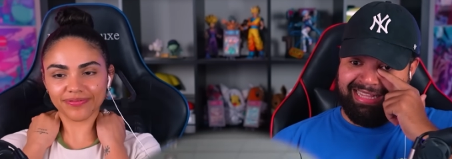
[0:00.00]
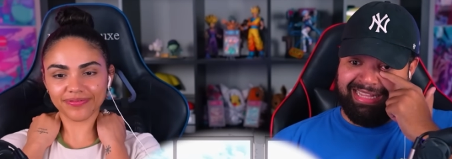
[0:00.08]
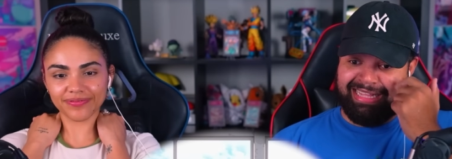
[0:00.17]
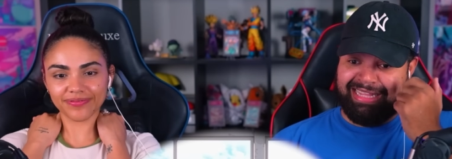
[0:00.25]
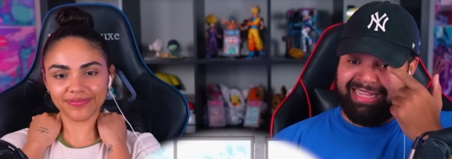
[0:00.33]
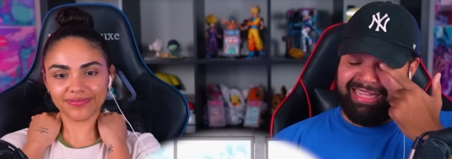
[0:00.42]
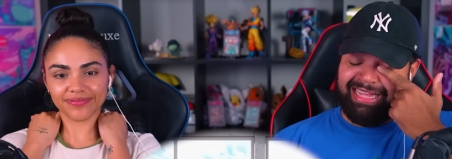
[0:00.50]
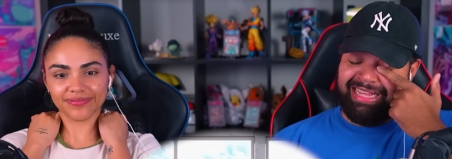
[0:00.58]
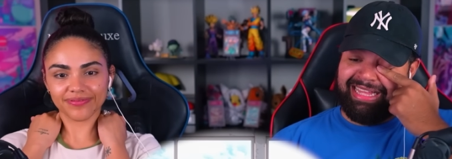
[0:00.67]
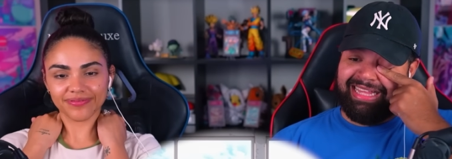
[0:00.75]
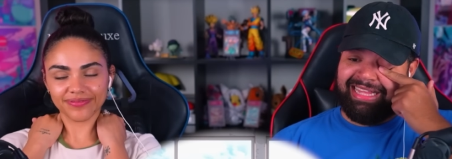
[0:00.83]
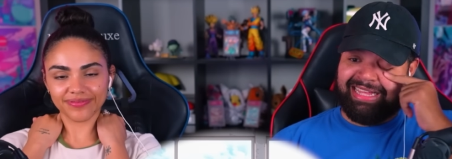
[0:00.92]

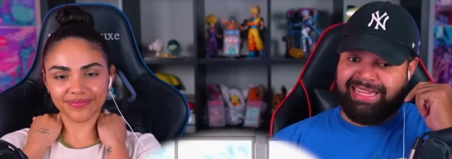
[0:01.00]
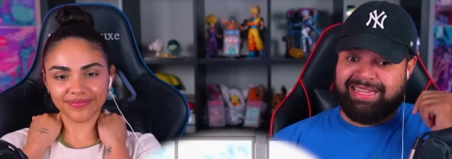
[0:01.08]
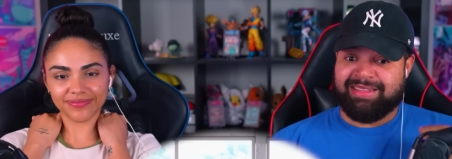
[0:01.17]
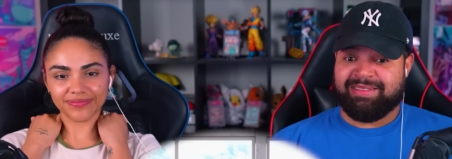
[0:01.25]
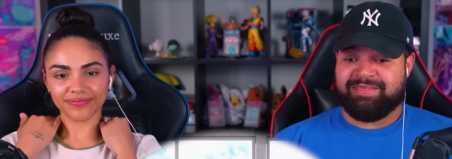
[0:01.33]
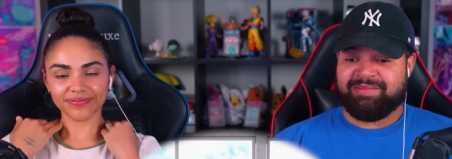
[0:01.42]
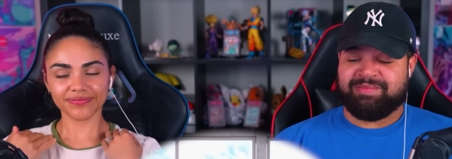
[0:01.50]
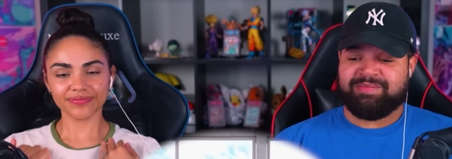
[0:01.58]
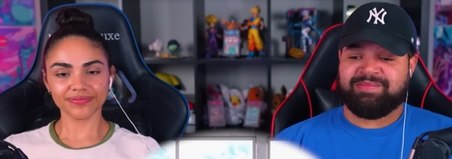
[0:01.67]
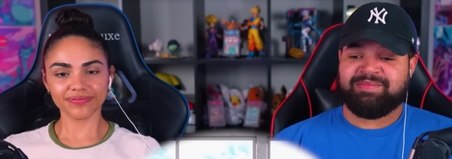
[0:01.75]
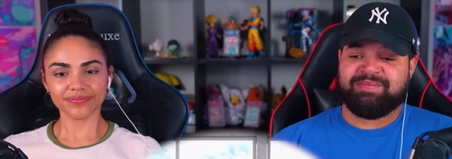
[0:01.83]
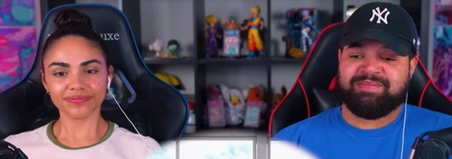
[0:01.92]

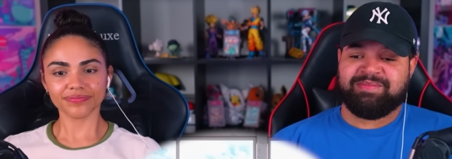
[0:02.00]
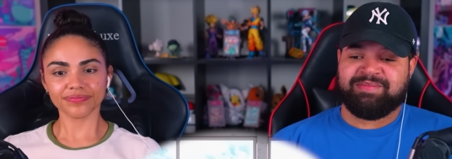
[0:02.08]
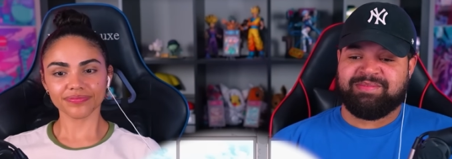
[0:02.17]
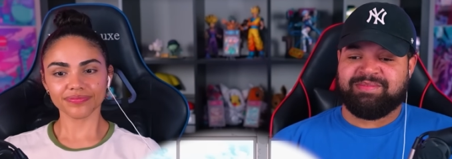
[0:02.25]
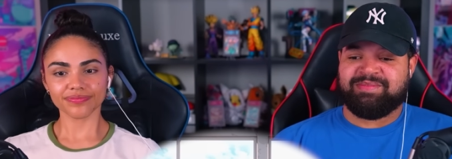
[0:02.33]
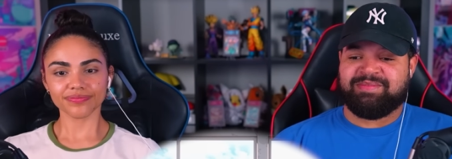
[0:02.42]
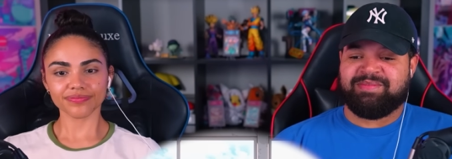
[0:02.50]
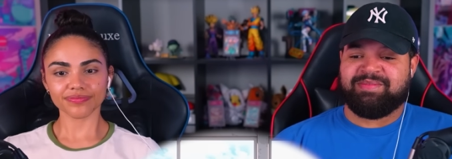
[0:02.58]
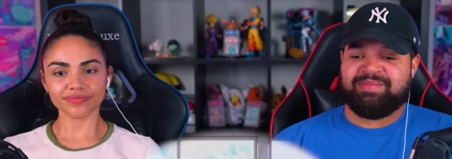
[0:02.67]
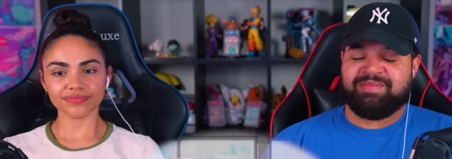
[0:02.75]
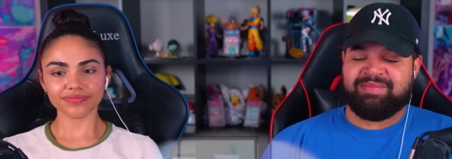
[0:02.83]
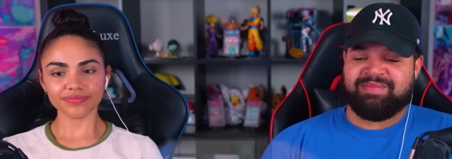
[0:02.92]

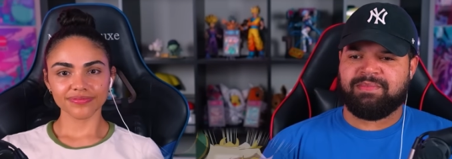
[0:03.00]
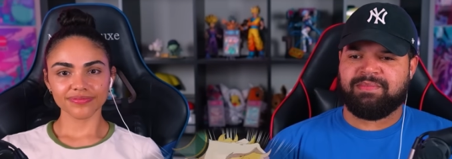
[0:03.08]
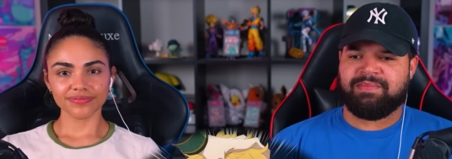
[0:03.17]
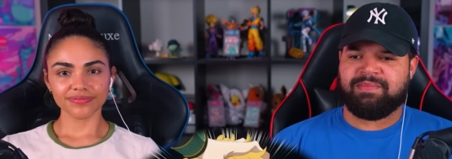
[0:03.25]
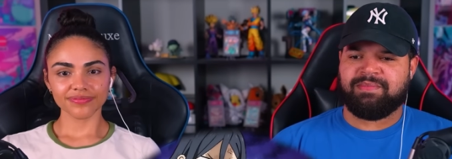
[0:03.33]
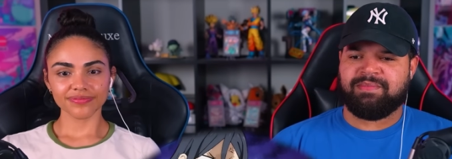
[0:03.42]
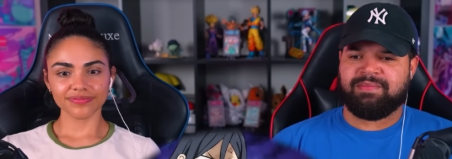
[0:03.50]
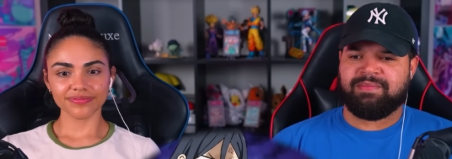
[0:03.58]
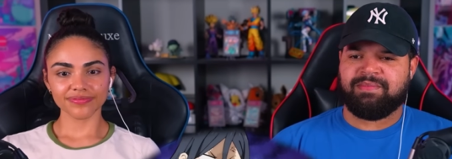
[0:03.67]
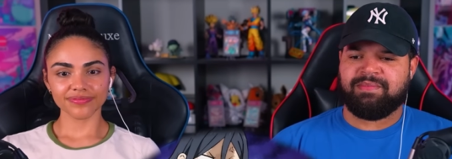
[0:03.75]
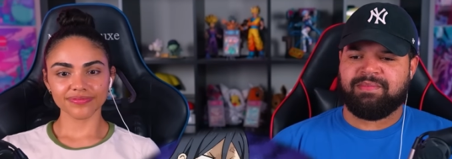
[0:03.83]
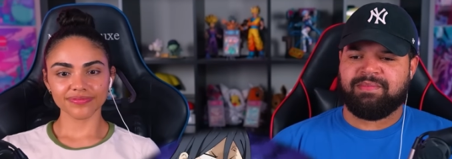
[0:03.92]

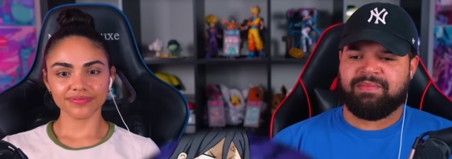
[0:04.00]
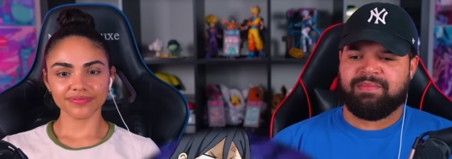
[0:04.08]
Nothing is said.